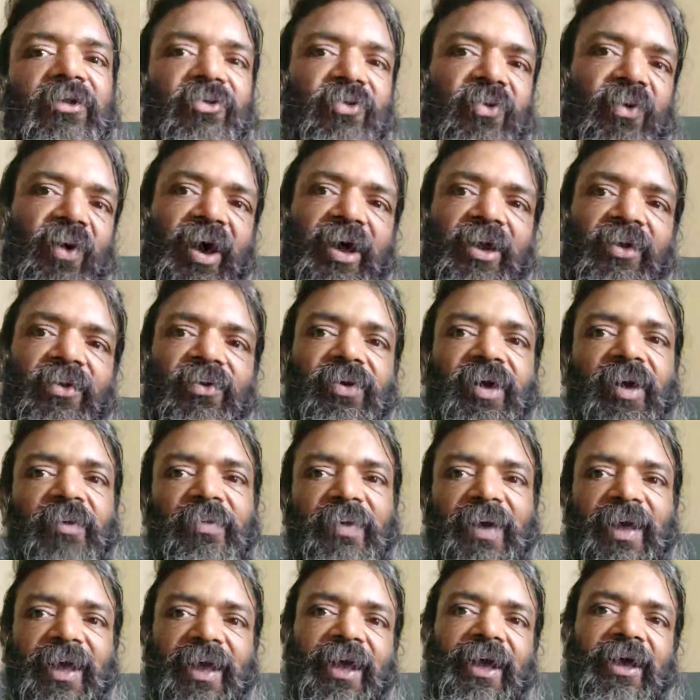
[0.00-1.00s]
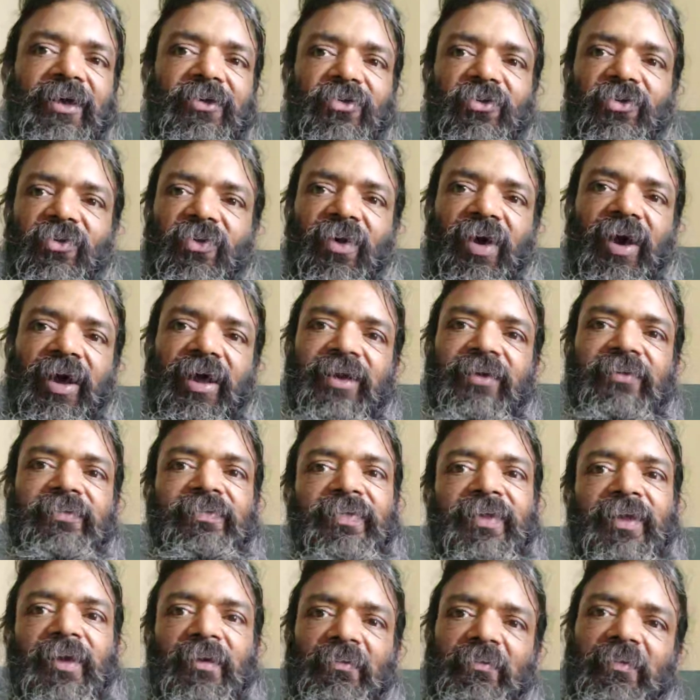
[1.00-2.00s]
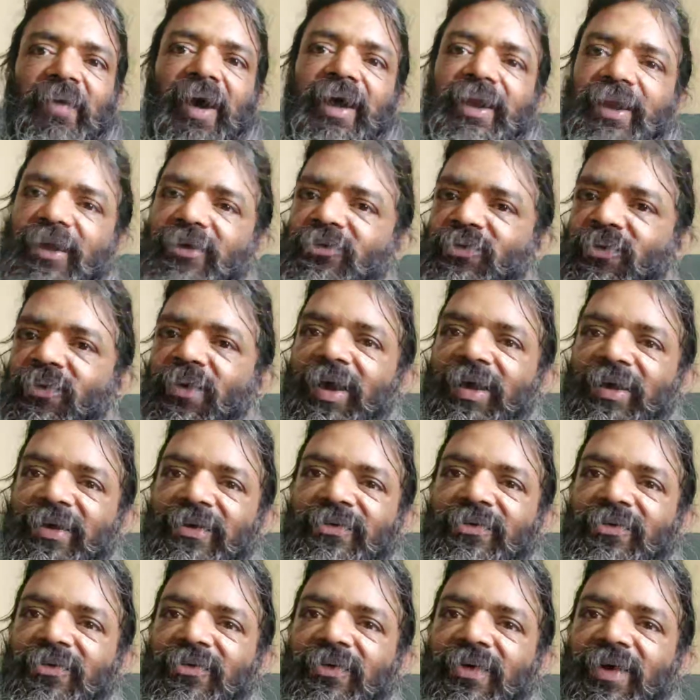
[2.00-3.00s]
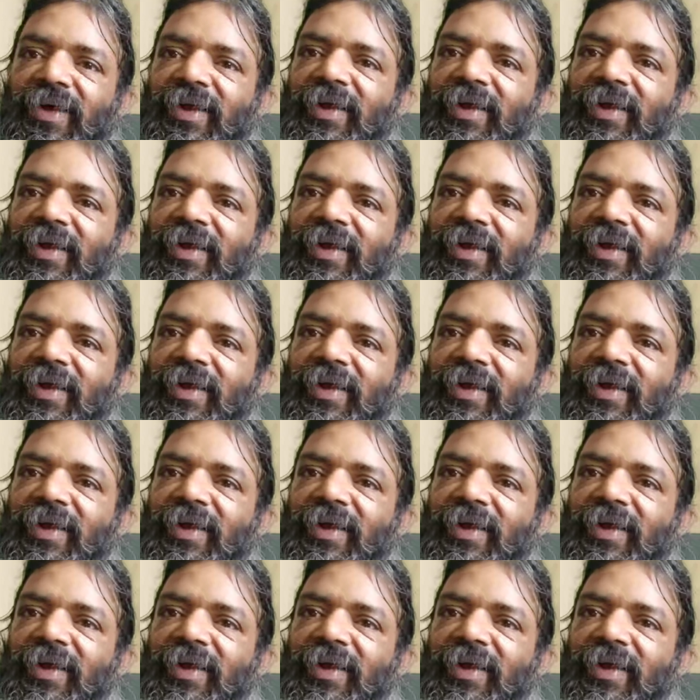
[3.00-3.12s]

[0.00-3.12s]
a square root of a square minus y square.